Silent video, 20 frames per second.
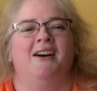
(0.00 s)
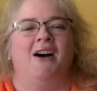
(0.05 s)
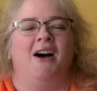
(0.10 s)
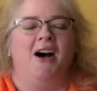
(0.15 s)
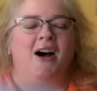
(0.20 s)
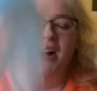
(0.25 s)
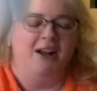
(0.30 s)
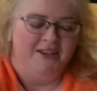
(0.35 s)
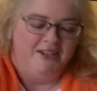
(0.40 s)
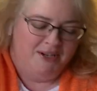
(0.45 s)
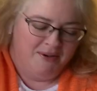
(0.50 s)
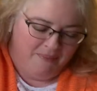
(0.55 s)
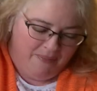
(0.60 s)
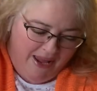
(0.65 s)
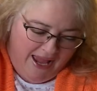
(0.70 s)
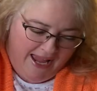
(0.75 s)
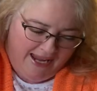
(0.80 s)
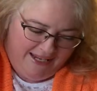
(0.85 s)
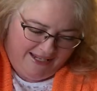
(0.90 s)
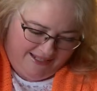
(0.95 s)
On your
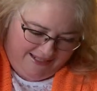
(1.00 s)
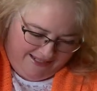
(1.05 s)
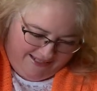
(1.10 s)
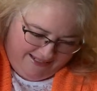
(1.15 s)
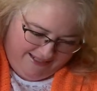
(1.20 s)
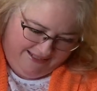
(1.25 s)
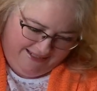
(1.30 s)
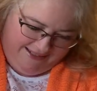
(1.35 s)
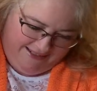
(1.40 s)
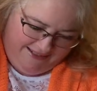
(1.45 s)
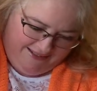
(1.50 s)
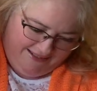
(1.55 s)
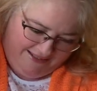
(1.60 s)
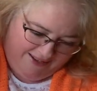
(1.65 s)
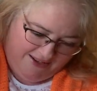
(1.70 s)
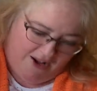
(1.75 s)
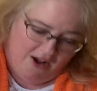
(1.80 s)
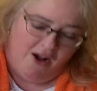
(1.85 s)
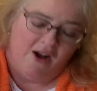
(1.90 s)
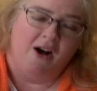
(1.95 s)
back,
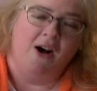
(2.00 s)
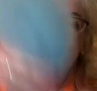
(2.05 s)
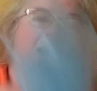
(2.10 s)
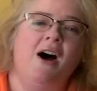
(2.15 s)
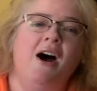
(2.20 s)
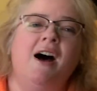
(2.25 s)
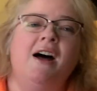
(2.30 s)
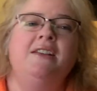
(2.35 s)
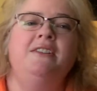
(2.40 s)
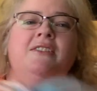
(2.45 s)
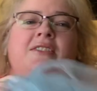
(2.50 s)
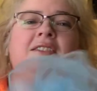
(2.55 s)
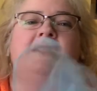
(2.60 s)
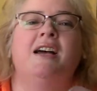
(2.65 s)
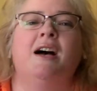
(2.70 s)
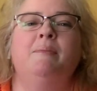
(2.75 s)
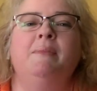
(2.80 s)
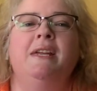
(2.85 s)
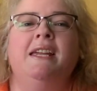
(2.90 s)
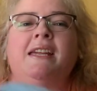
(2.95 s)
on your
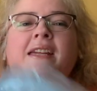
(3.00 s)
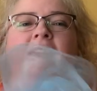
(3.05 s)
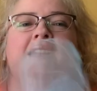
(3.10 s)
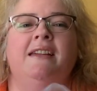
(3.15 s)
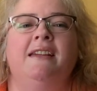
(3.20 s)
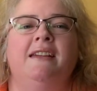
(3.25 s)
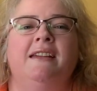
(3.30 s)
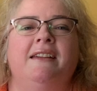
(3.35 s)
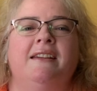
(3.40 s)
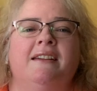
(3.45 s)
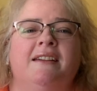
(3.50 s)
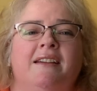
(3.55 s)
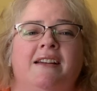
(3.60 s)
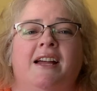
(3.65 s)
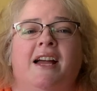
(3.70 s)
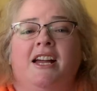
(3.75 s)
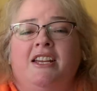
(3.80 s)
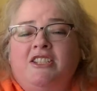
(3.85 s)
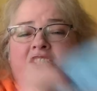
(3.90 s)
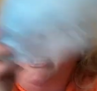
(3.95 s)
tummy.
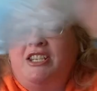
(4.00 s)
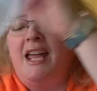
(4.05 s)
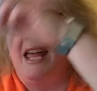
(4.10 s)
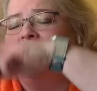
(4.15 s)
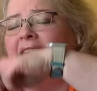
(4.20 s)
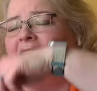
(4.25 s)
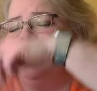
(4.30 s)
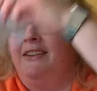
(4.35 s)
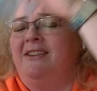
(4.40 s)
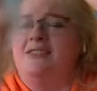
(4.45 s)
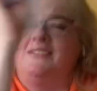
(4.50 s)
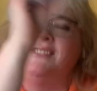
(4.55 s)
Shake your